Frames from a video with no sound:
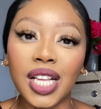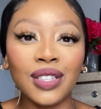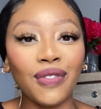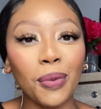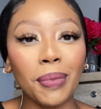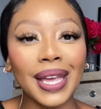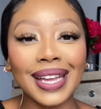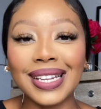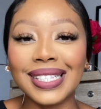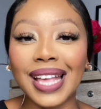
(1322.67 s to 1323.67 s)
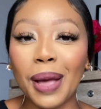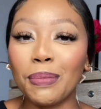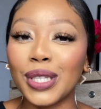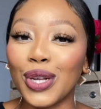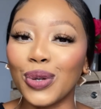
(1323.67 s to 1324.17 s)
for beginners
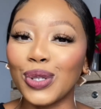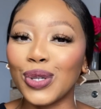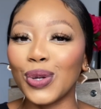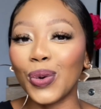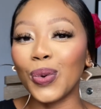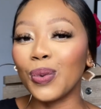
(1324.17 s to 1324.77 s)
episode 2.